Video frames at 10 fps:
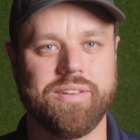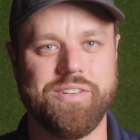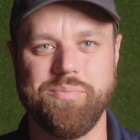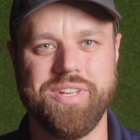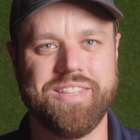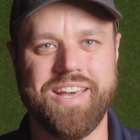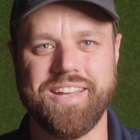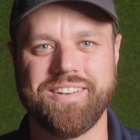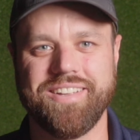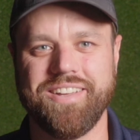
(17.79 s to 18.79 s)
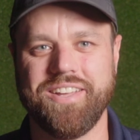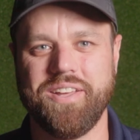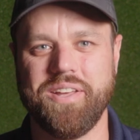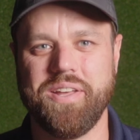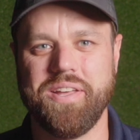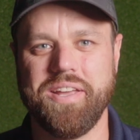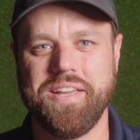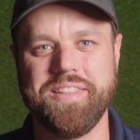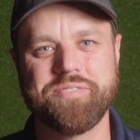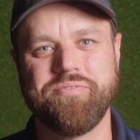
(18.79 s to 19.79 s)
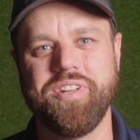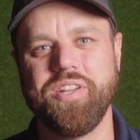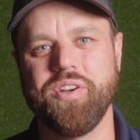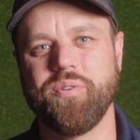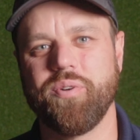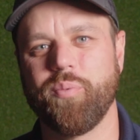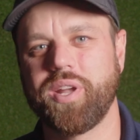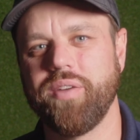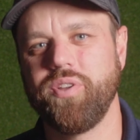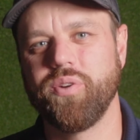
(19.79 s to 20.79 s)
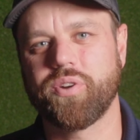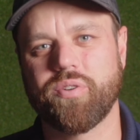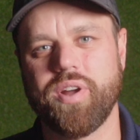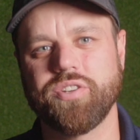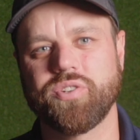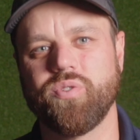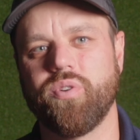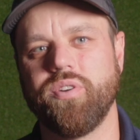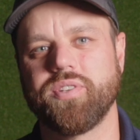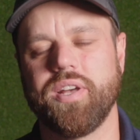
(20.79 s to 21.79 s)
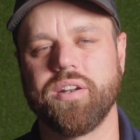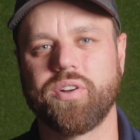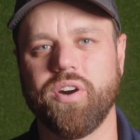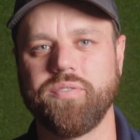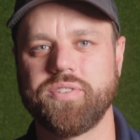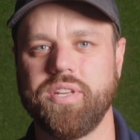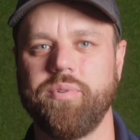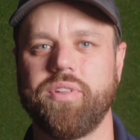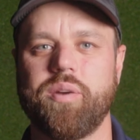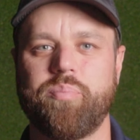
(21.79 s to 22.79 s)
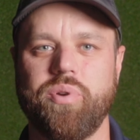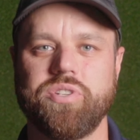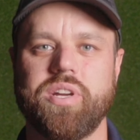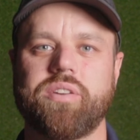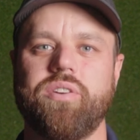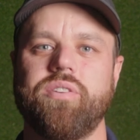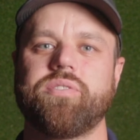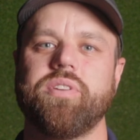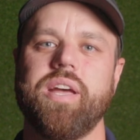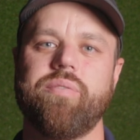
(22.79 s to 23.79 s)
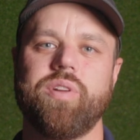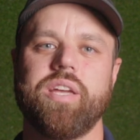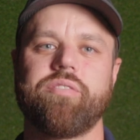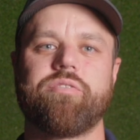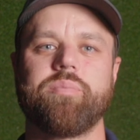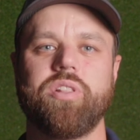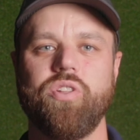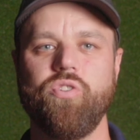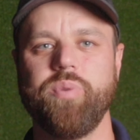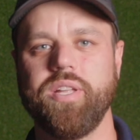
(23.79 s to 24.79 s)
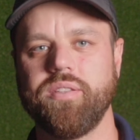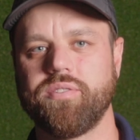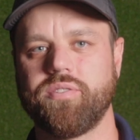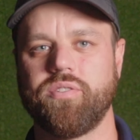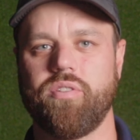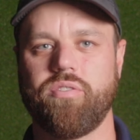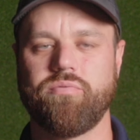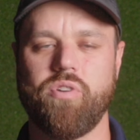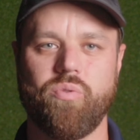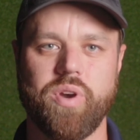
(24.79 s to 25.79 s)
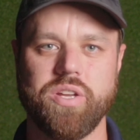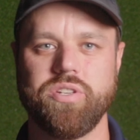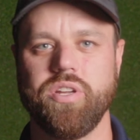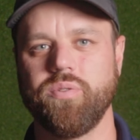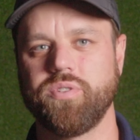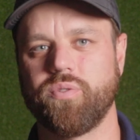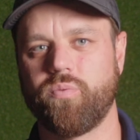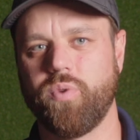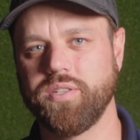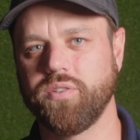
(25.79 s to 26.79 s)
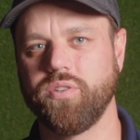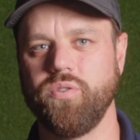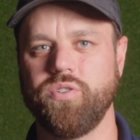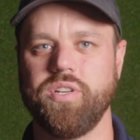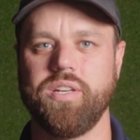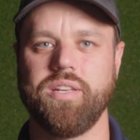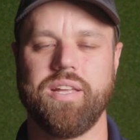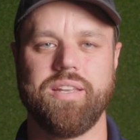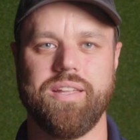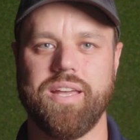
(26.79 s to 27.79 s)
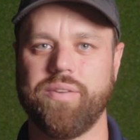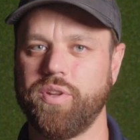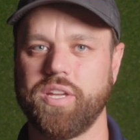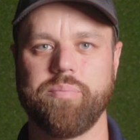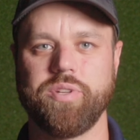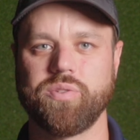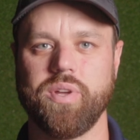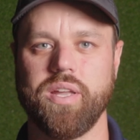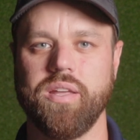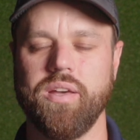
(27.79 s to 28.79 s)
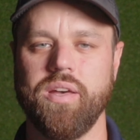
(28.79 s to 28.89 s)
Can you beat that? In this video, we're giving you a crash course on golf simulator projectors, everything from lumens to throw ratio to resolution and everything in between.